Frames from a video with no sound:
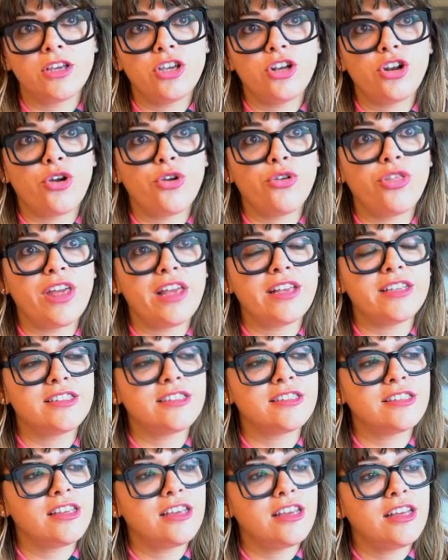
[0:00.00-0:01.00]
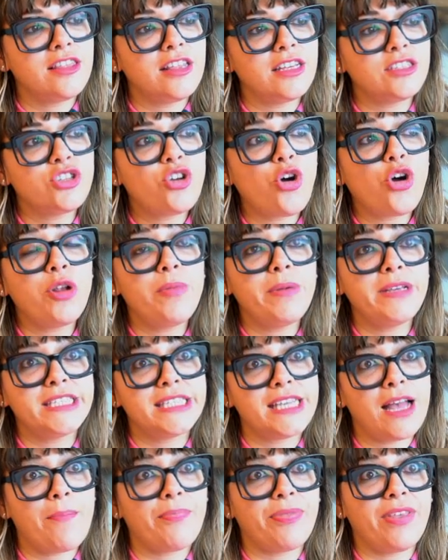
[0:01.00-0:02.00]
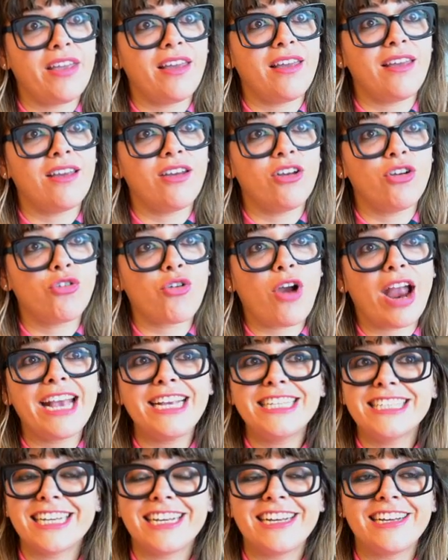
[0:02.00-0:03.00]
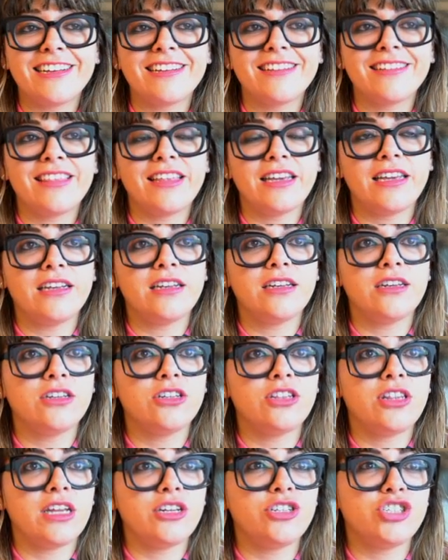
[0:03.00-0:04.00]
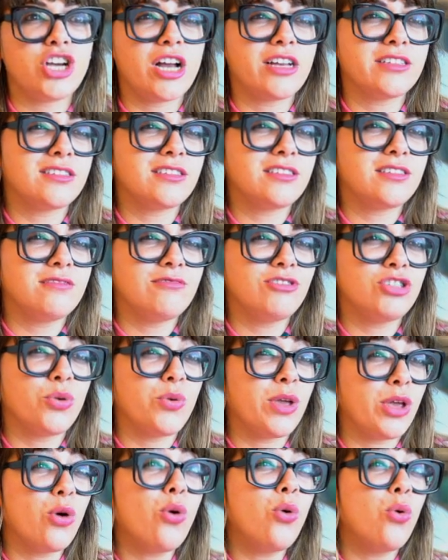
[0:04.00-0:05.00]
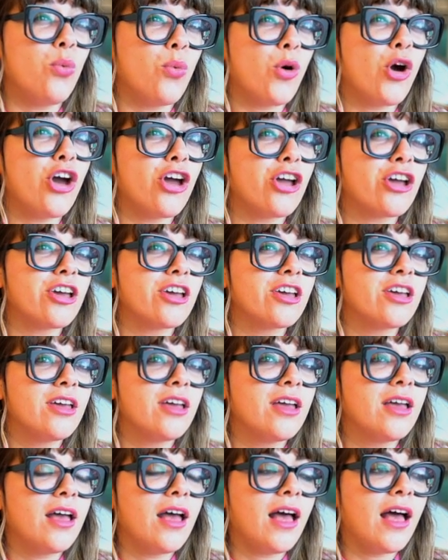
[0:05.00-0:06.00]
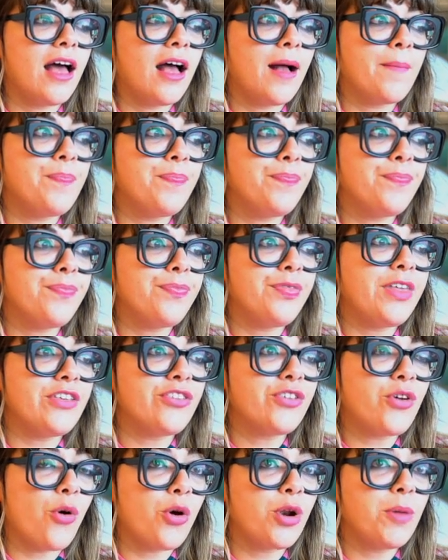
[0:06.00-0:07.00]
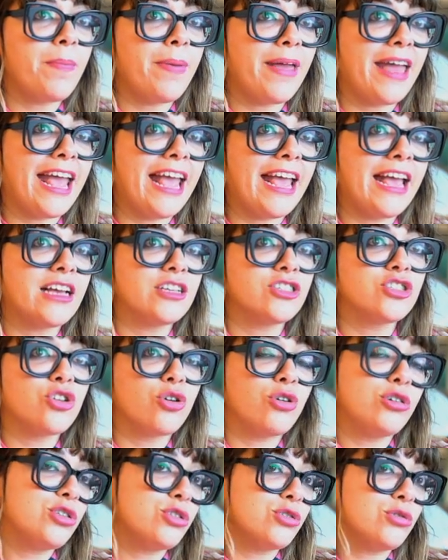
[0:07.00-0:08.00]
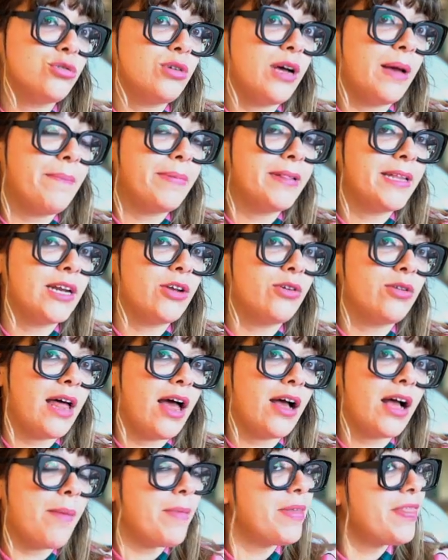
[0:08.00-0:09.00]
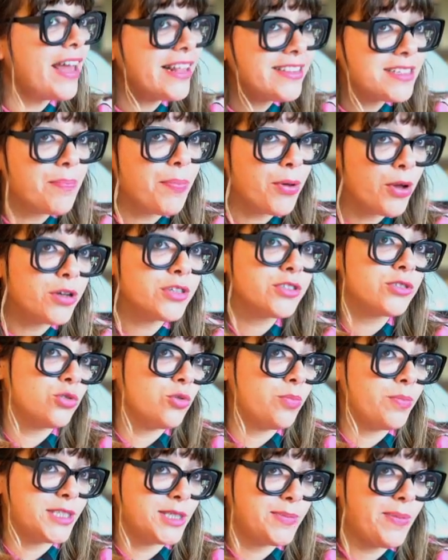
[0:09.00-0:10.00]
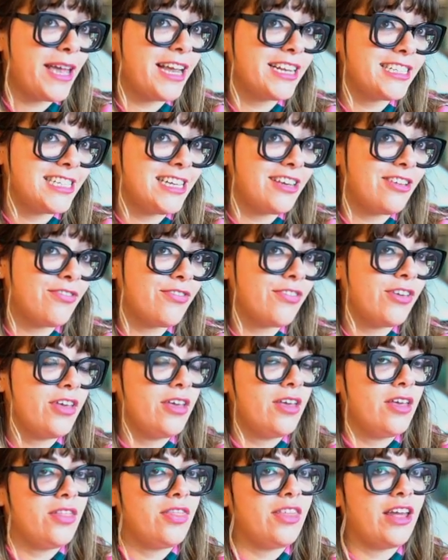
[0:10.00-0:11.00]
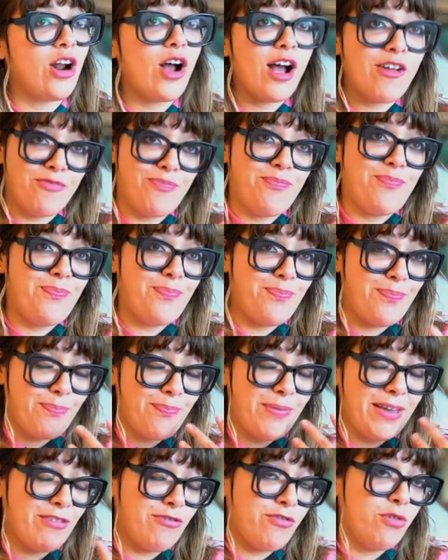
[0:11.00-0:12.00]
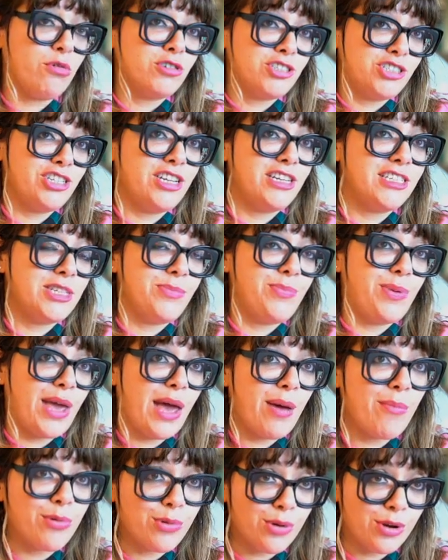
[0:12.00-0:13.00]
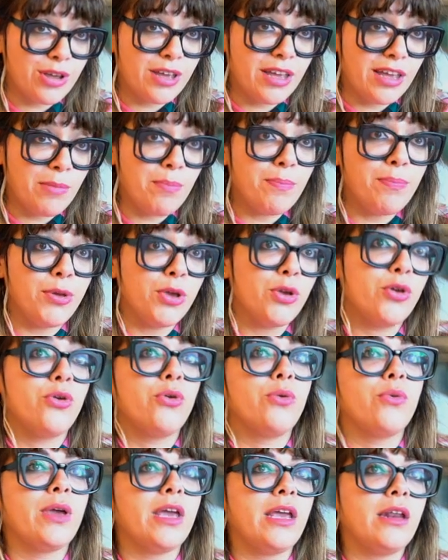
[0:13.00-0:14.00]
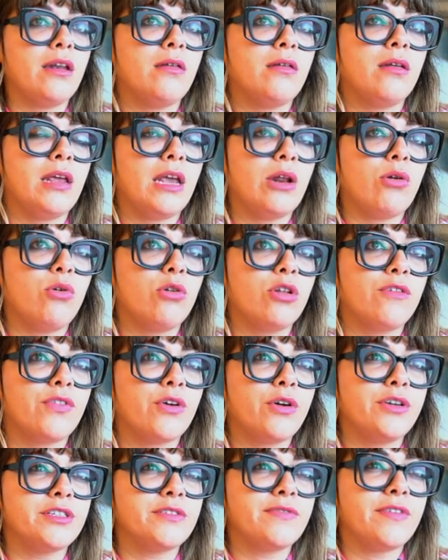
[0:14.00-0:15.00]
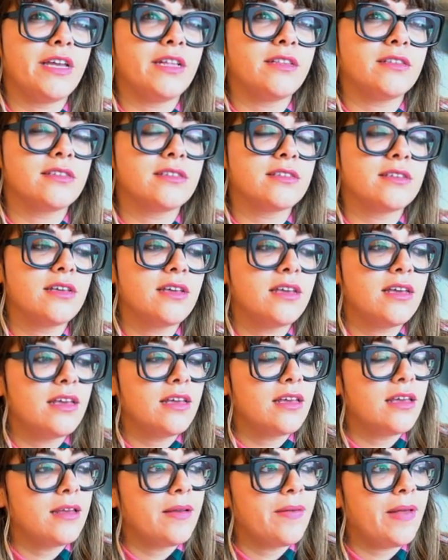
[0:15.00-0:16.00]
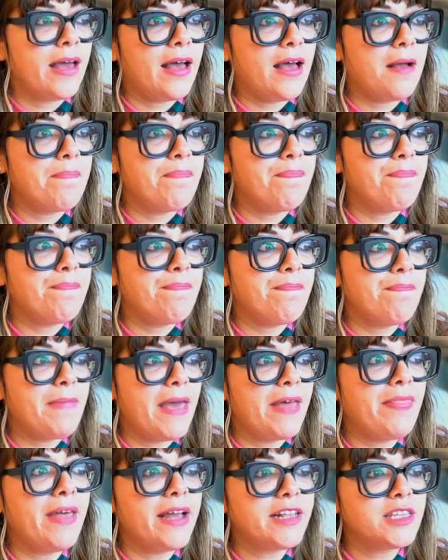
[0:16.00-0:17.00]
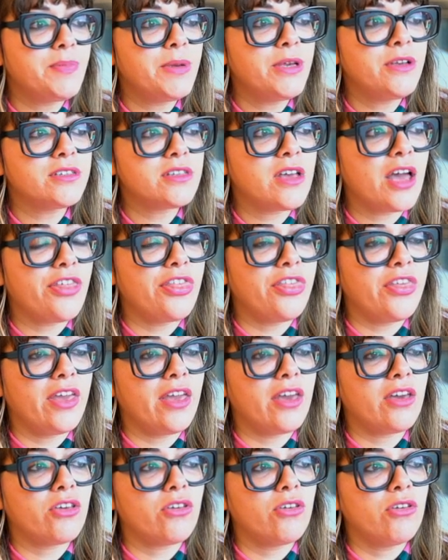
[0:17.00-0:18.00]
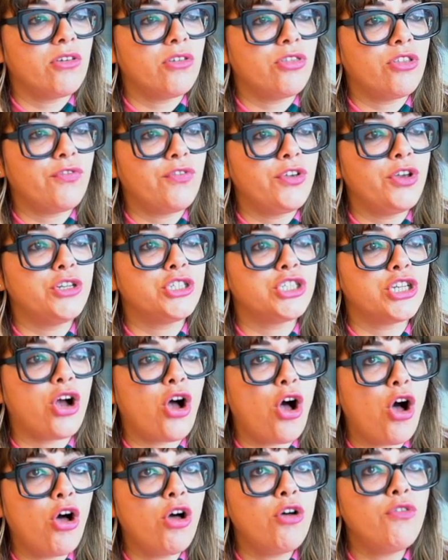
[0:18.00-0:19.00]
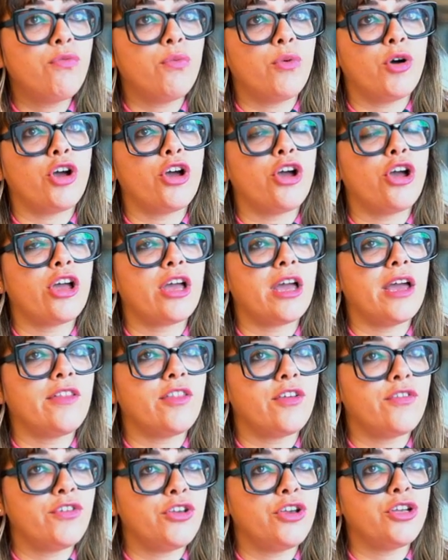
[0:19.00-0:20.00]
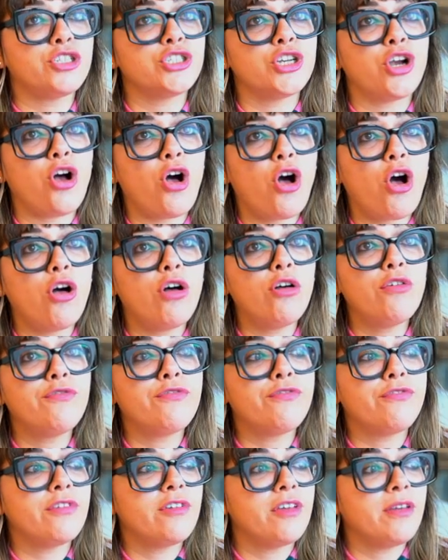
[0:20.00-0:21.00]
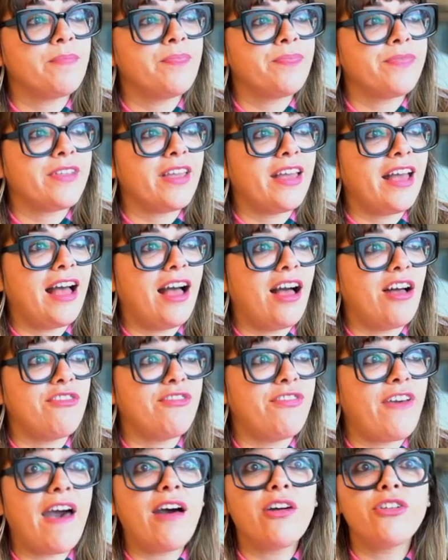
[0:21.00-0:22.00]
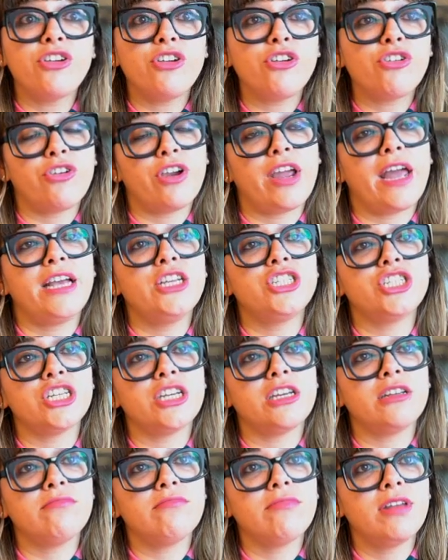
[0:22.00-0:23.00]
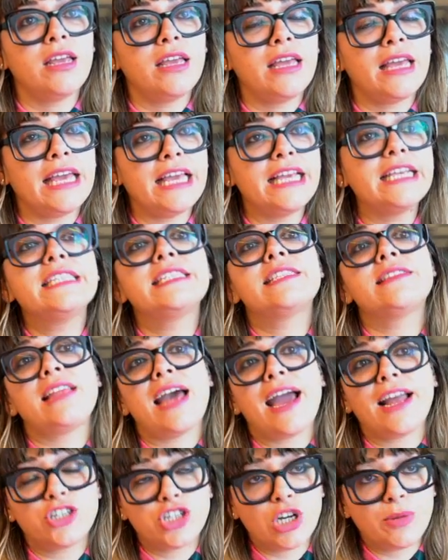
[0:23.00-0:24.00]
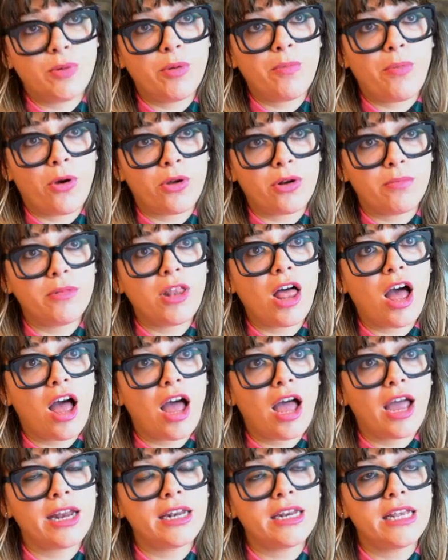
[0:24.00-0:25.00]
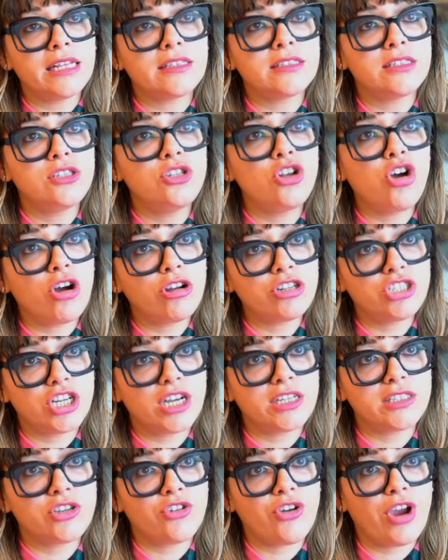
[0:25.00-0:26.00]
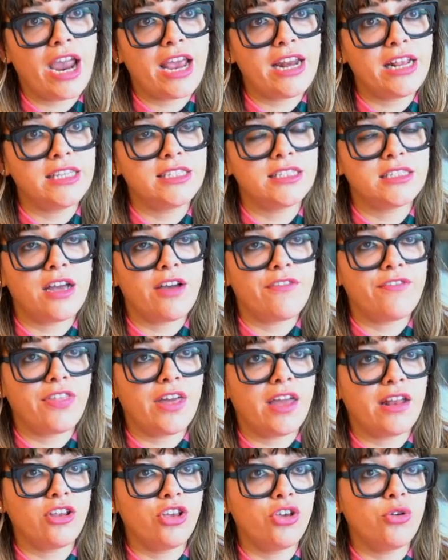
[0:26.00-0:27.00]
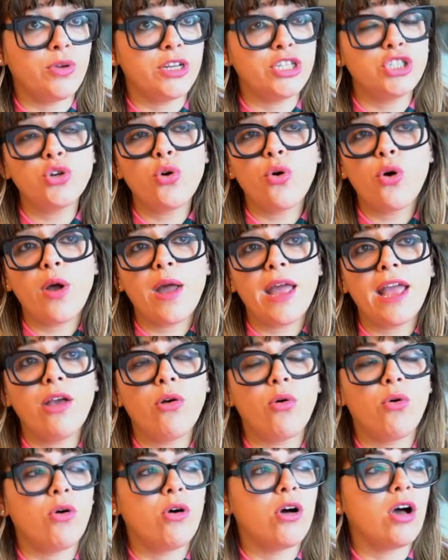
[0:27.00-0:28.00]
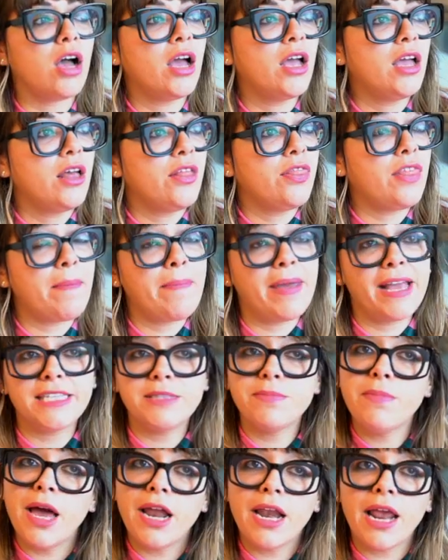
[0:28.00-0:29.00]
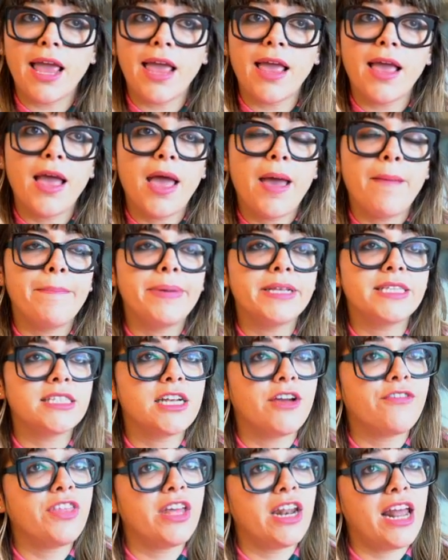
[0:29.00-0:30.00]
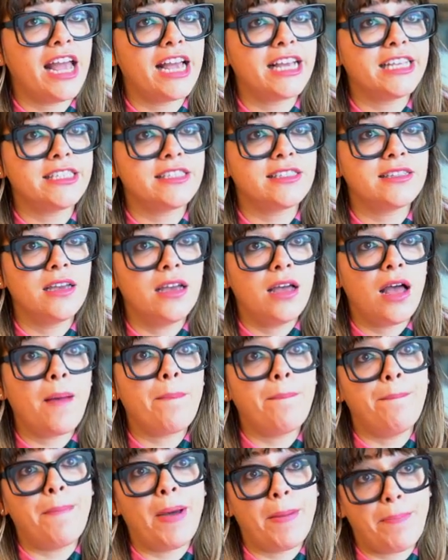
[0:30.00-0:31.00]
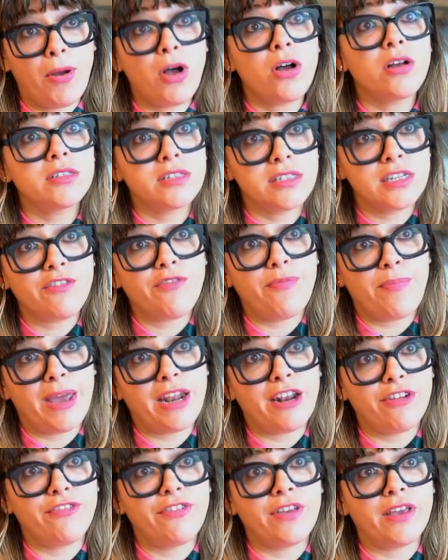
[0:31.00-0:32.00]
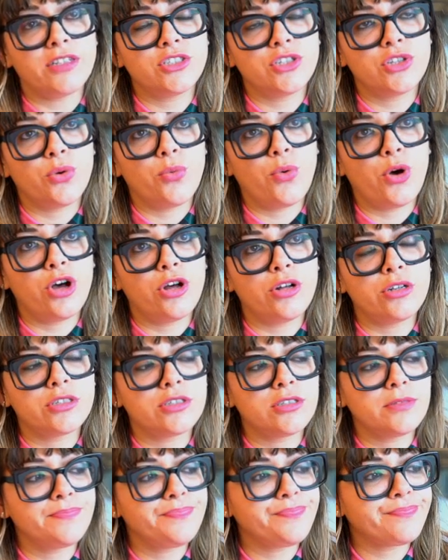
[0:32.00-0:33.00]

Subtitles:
You know, there's got to be something greater than just doing cool work. There's got to be a social and political outcome, and that's a personal perspective that I've been fortunate to be able to imbue in all of those events. And that's because I think the future of work and the future of value creation is that triple bottom line. It's not just creating stuff that you enjoy or that makes money, but stuff that has a positive benefit to the world.